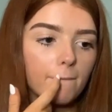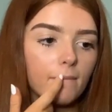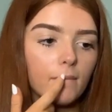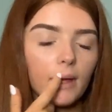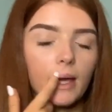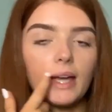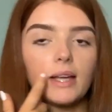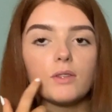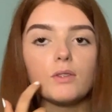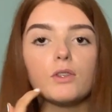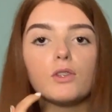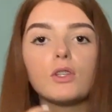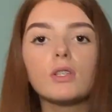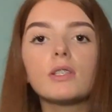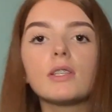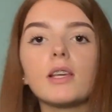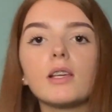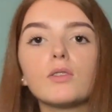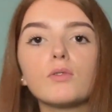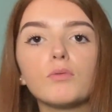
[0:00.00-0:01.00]
Okay, so it just
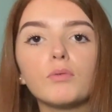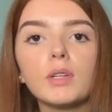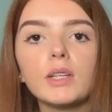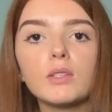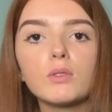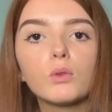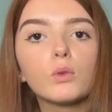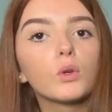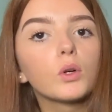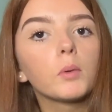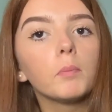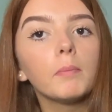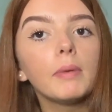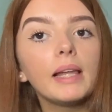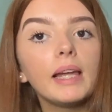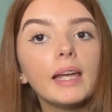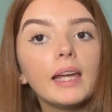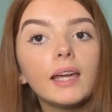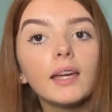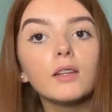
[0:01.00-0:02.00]
says restore
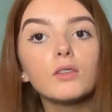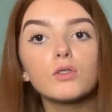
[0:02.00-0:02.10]
completed.